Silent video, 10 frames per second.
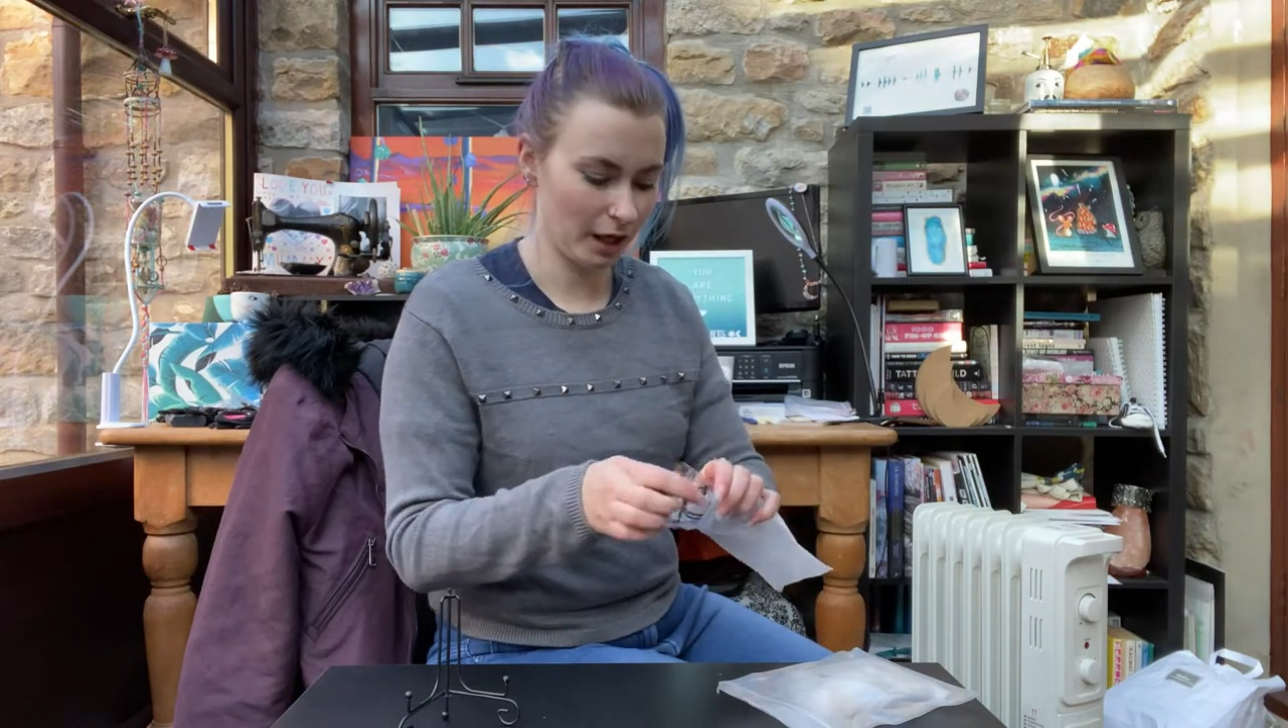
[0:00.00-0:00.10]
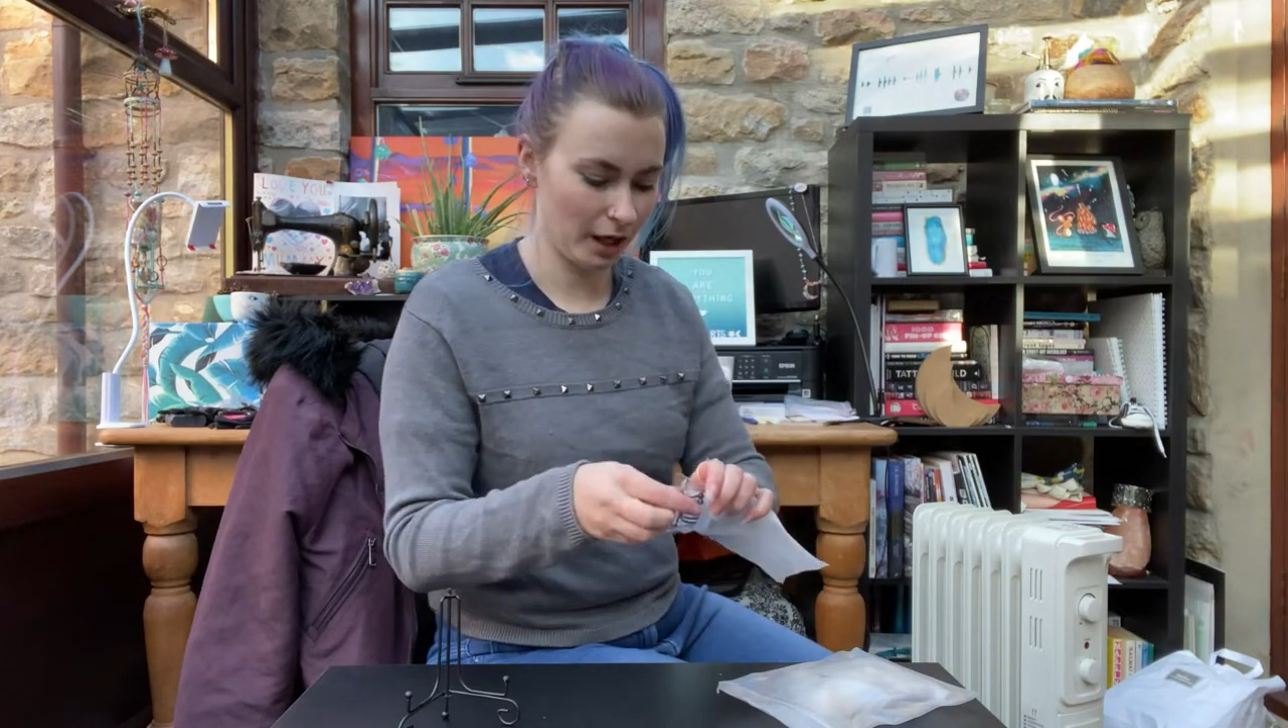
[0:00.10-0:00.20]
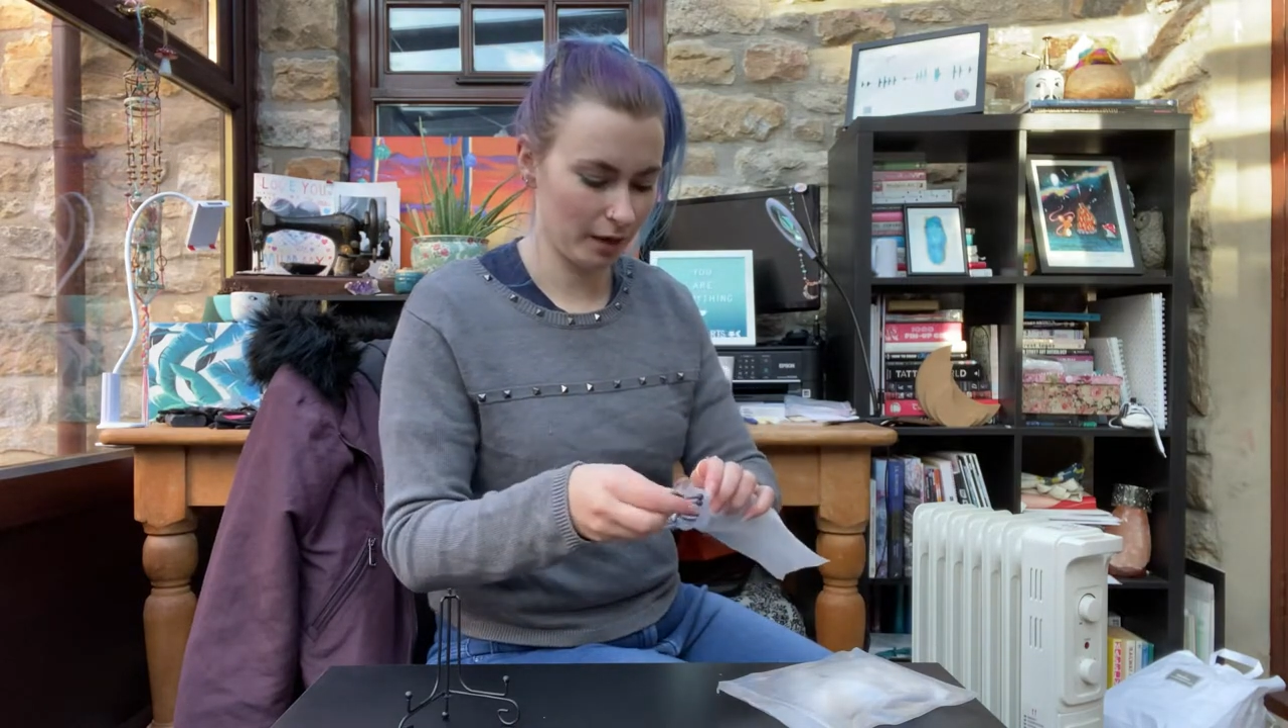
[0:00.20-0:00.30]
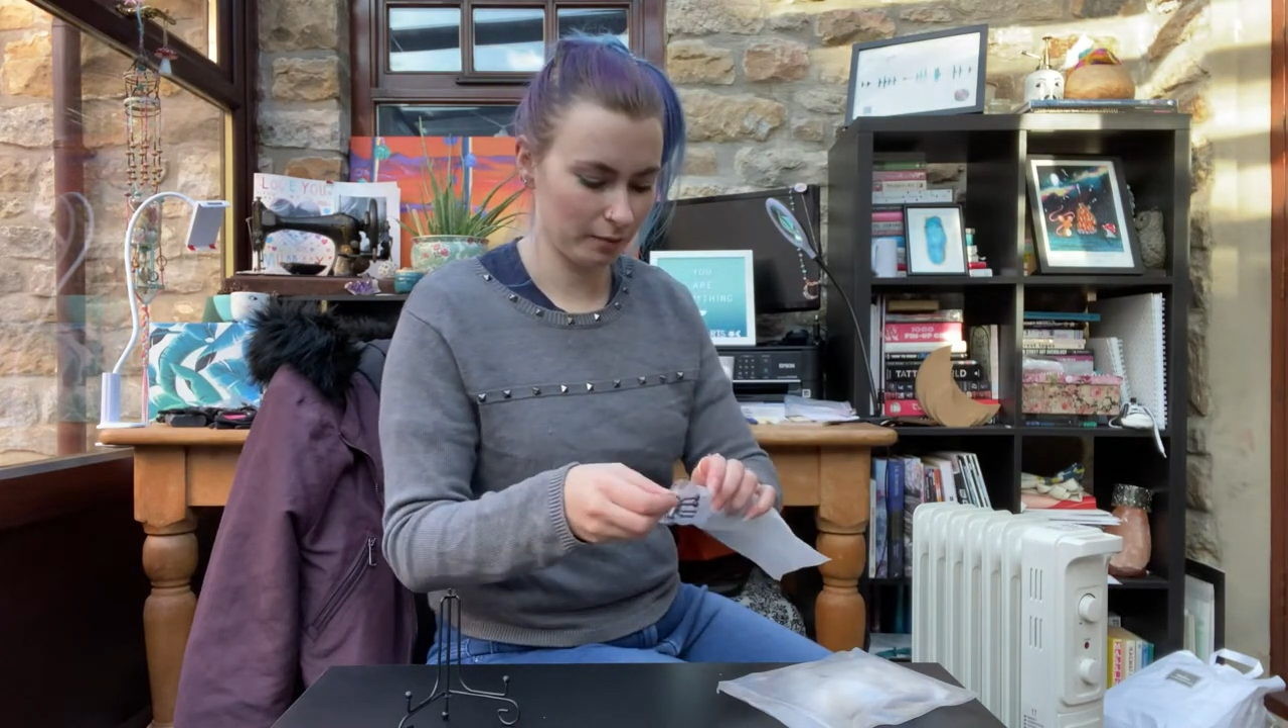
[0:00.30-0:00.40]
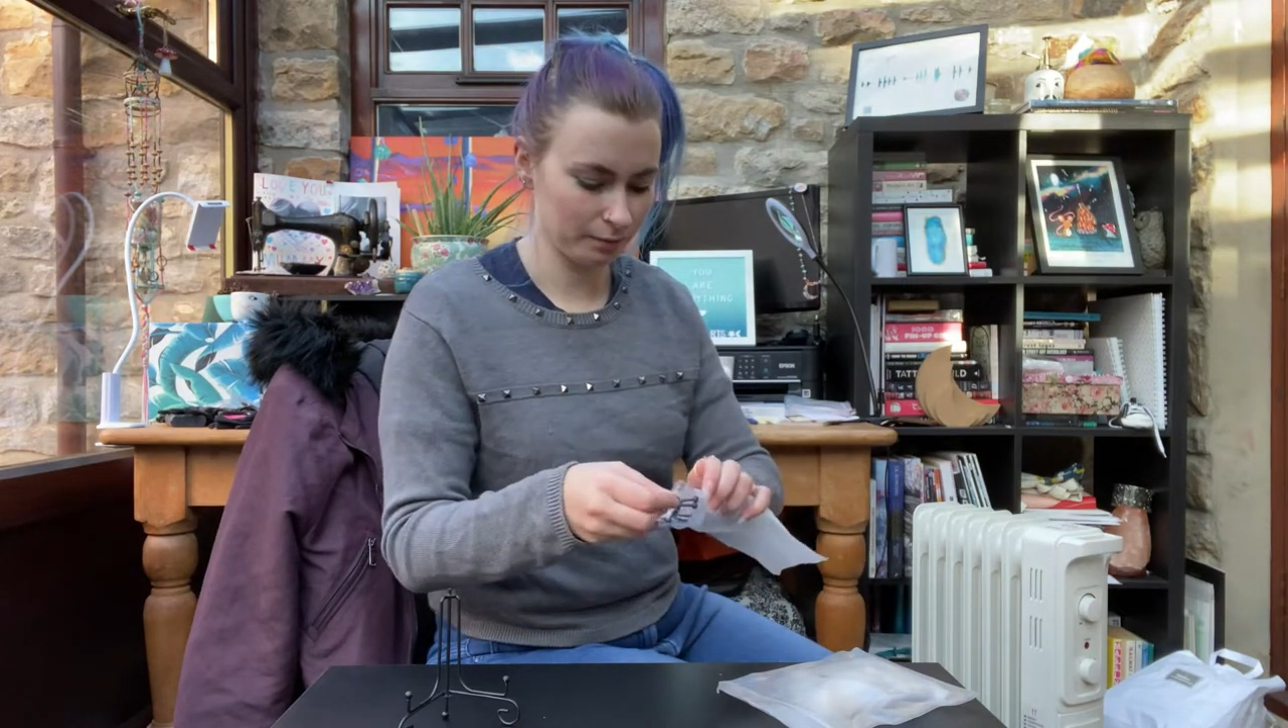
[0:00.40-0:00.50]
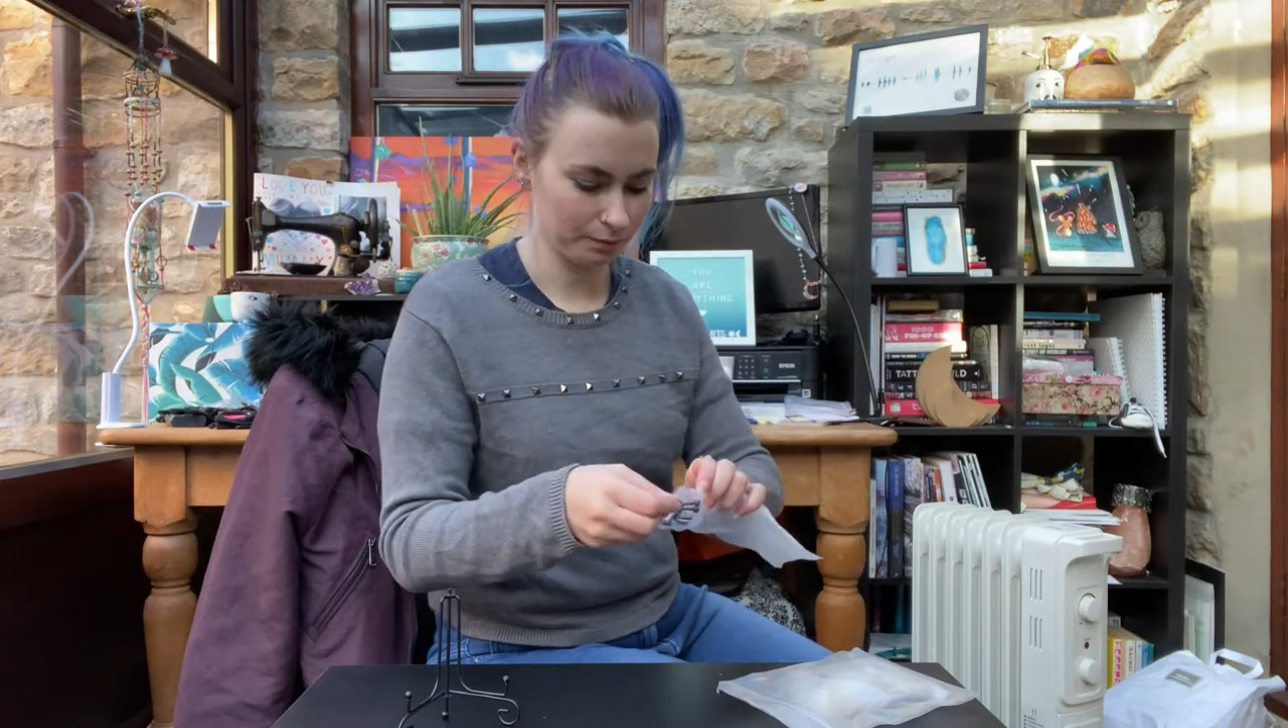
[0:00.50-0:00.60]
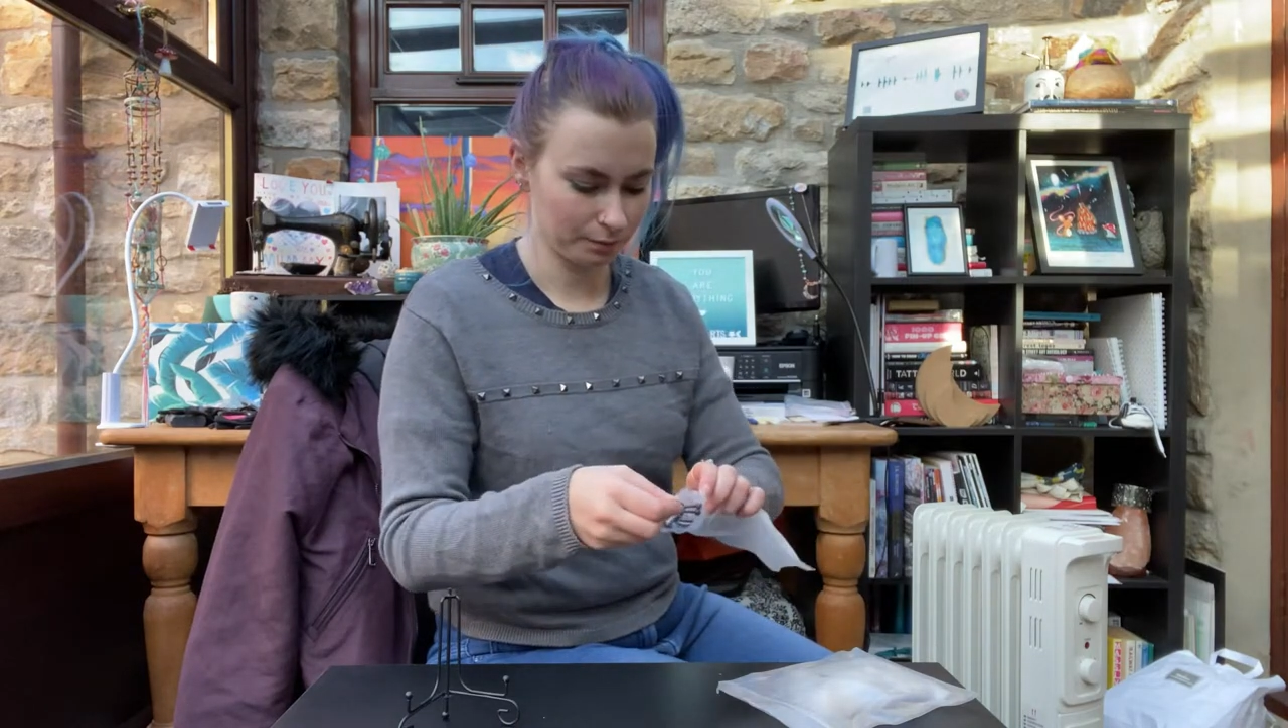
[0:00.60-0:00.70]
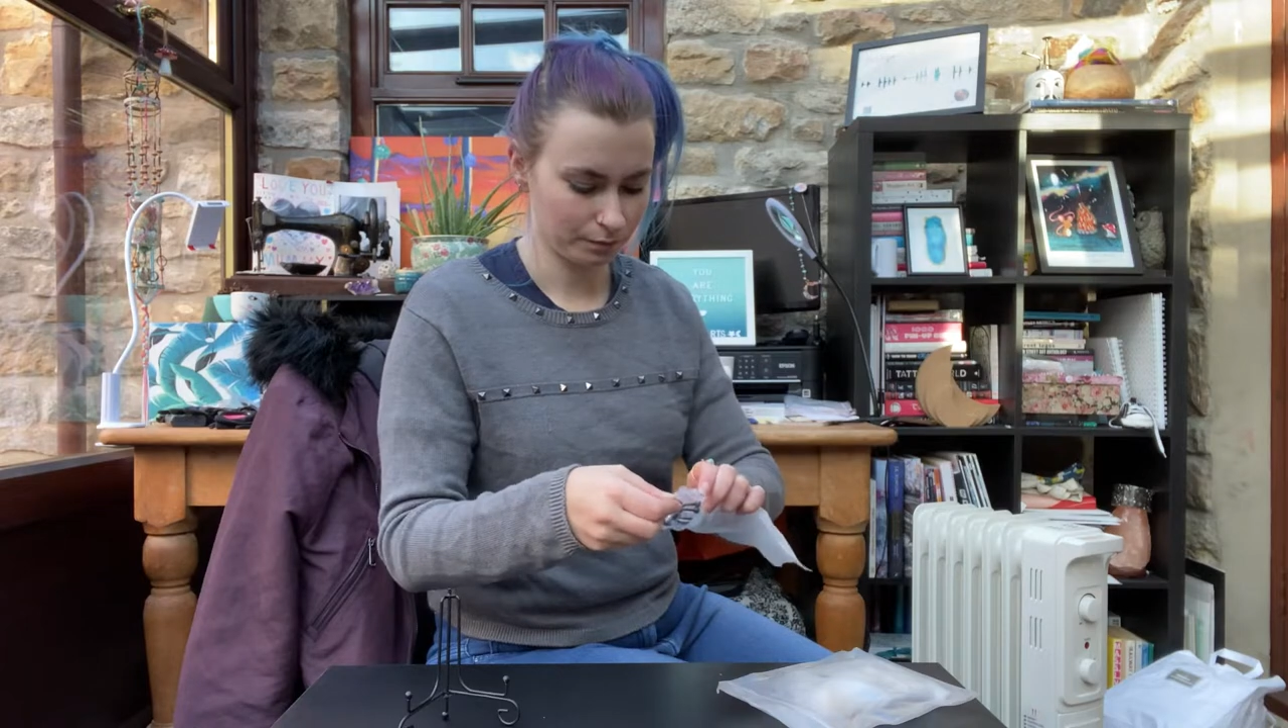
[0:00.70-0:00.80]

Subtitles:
an